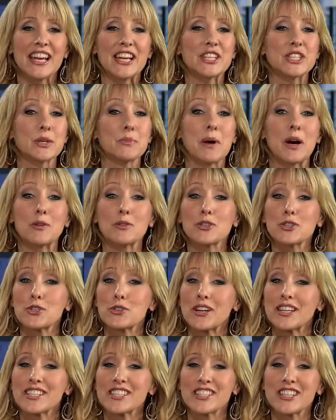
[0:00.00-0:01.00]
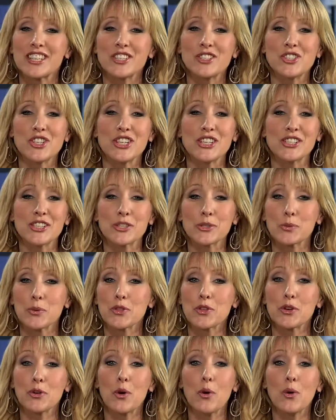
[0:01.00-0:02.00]
It's about trusting Jesus
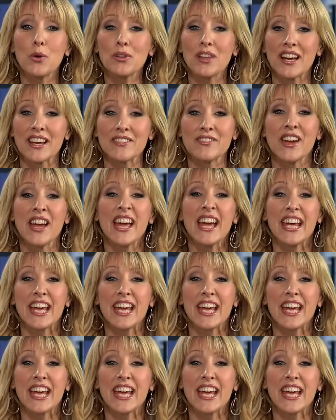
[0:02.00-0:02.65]
with your whole life.